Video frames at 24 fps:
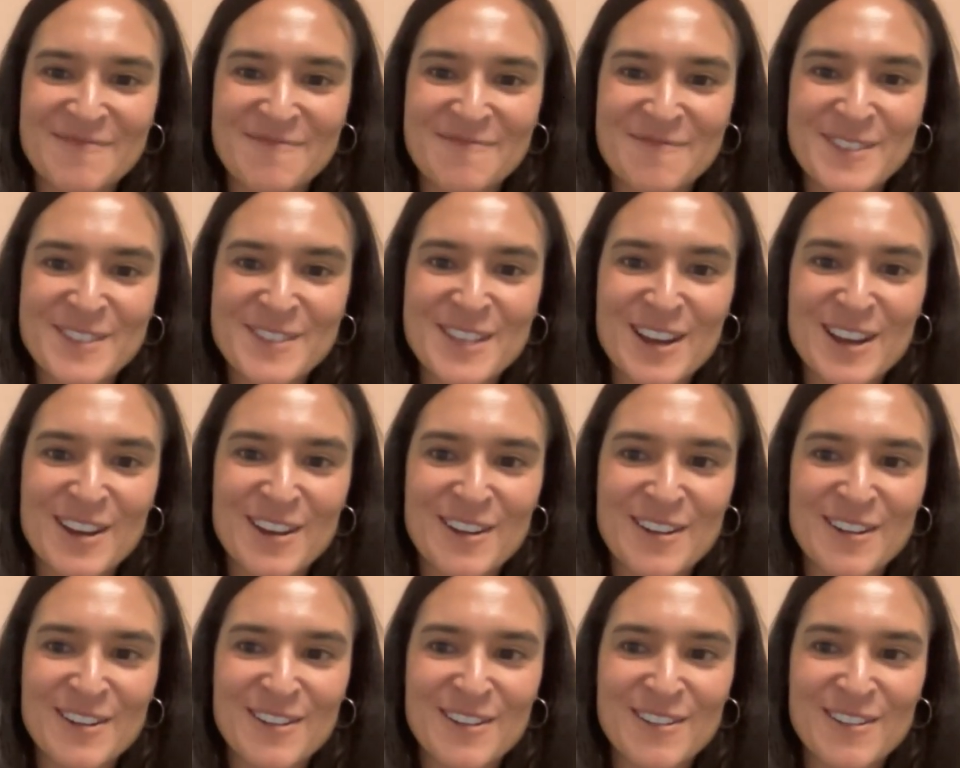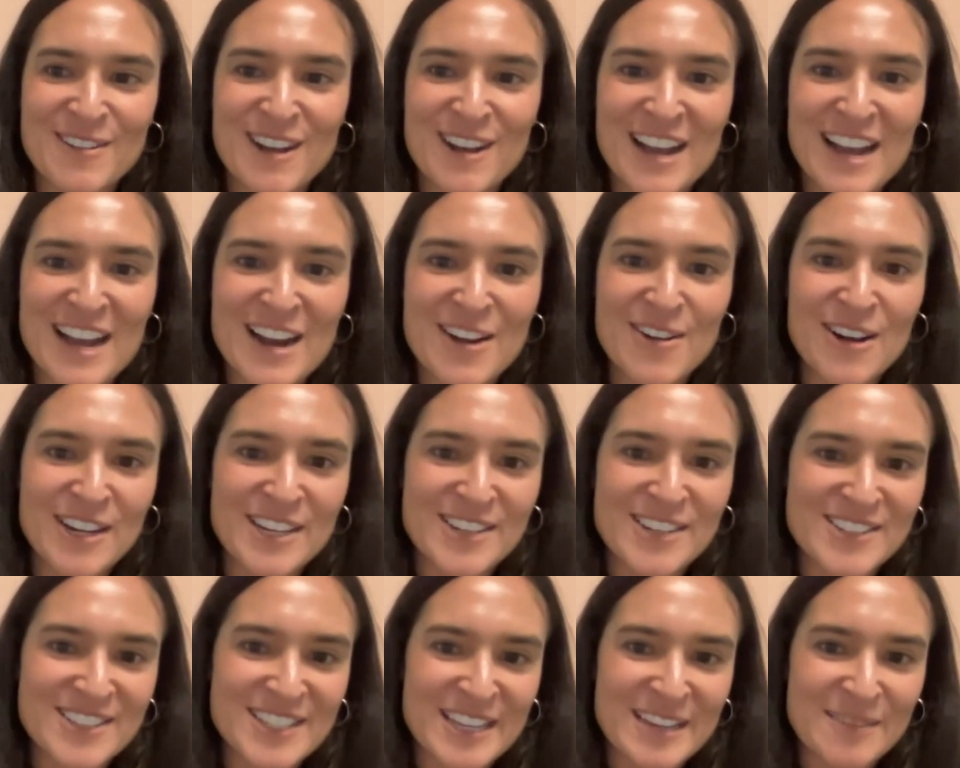So how are
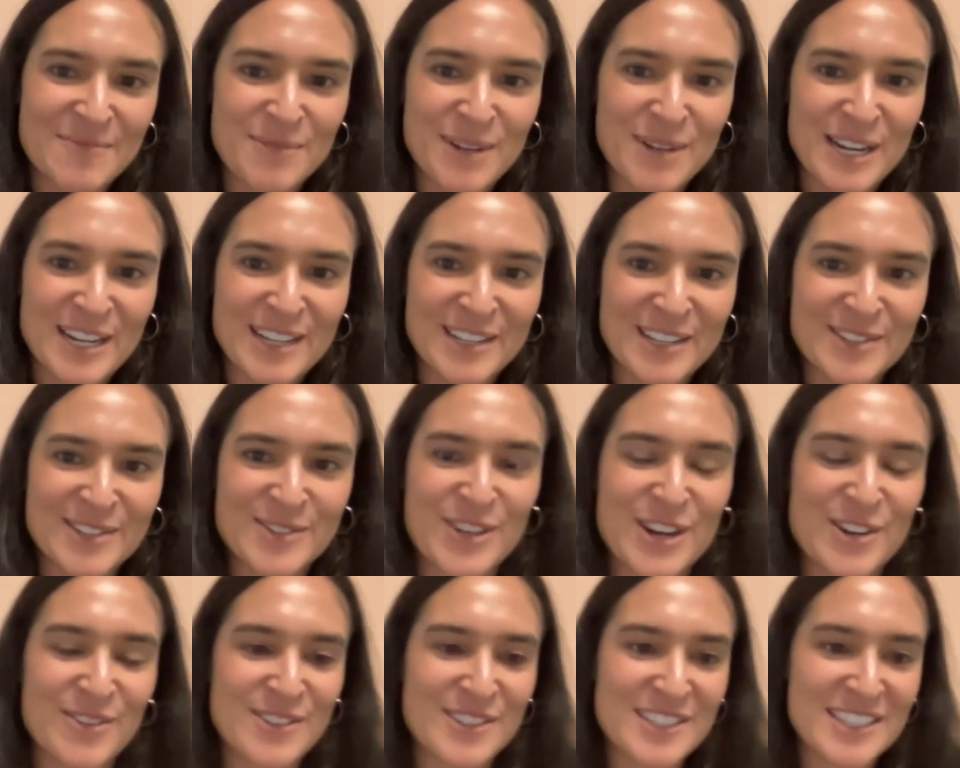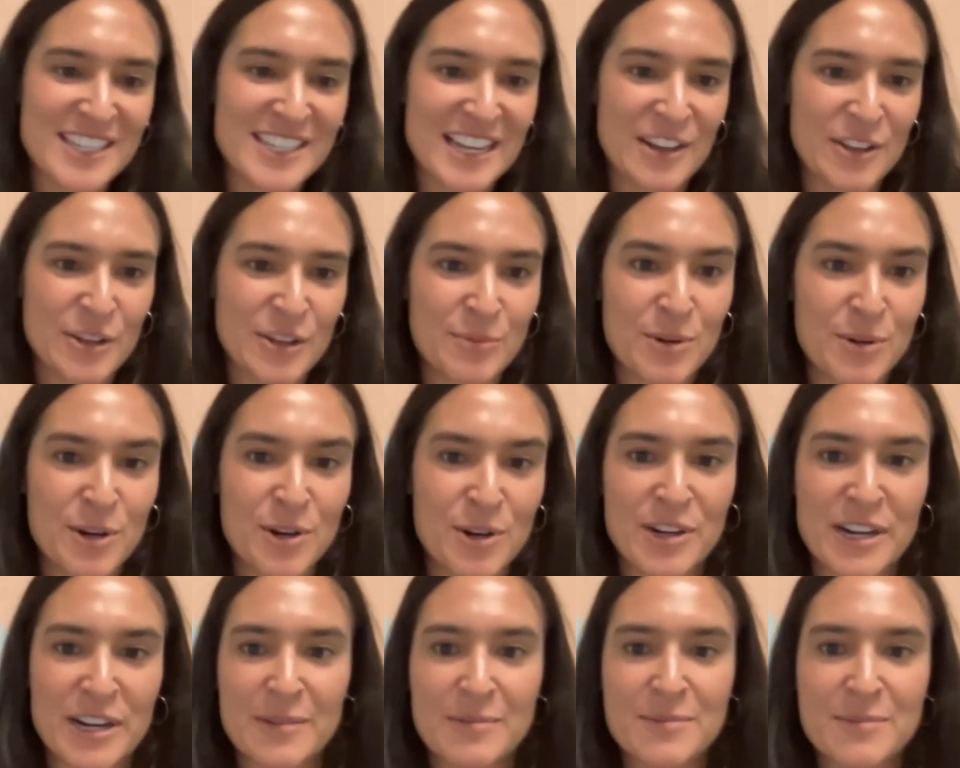you seeing brands grow and scale their
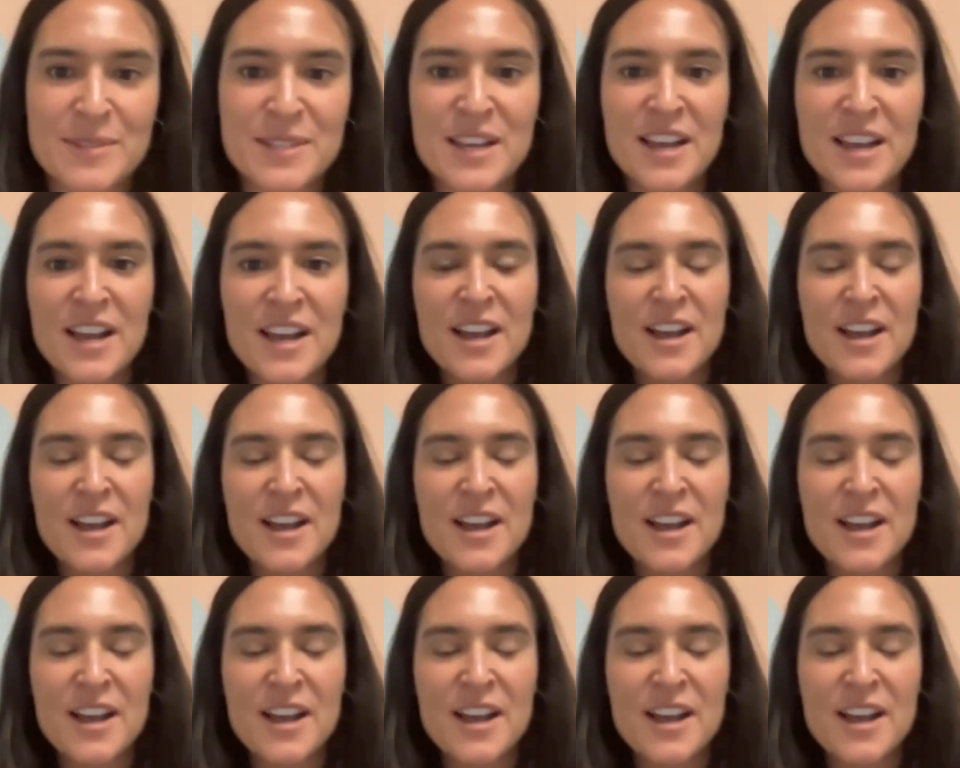programs?